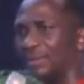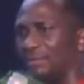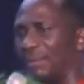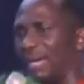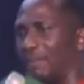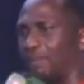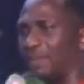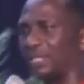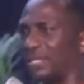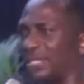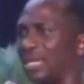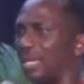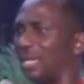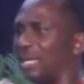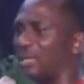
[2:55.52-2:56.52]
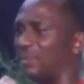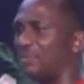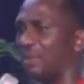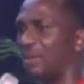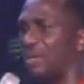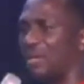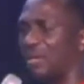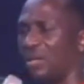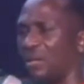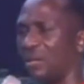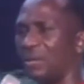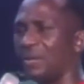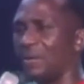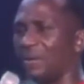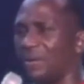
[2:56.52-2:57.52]
My personal life
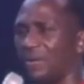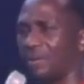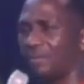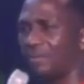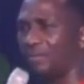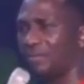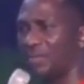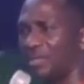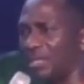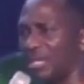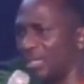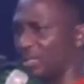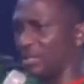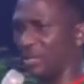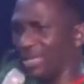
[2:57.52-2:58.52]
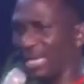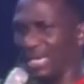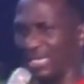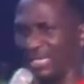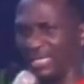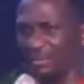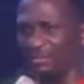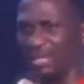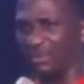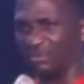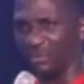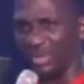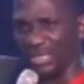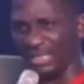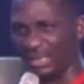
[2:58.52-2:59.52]
is not at the same
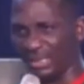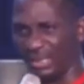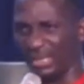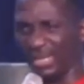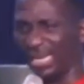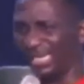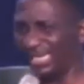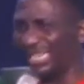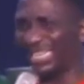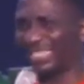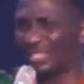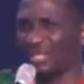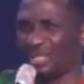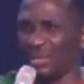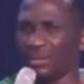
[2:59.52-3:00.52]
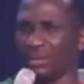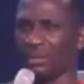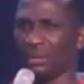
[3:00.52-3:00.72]
level this year like last year.